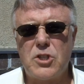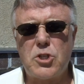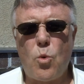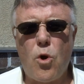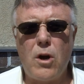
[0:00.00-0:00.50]

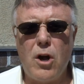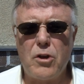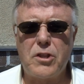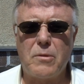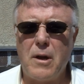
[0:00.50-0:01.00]
swore an
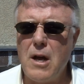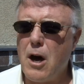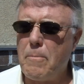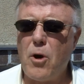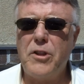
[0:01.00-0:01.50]
oath to
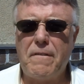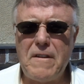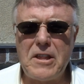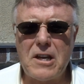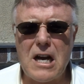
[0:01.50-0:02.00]
uphold and
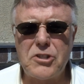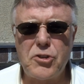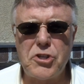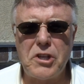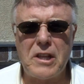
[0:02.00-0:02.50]
defend the
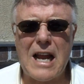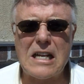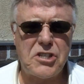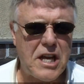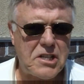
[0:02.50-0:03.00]
Constitution of the
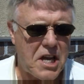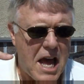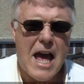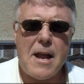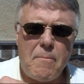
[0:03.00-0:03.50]
United States
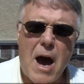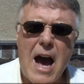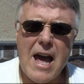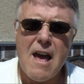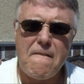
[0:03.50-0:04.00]
and
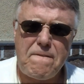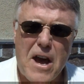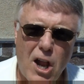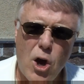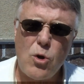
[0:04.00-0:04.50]
my
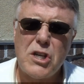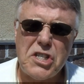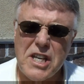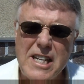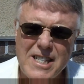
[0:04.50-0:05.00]
fellow
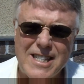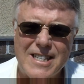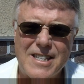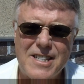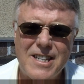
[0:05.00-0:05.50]

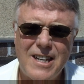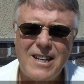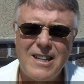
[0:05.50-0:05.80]
citizens.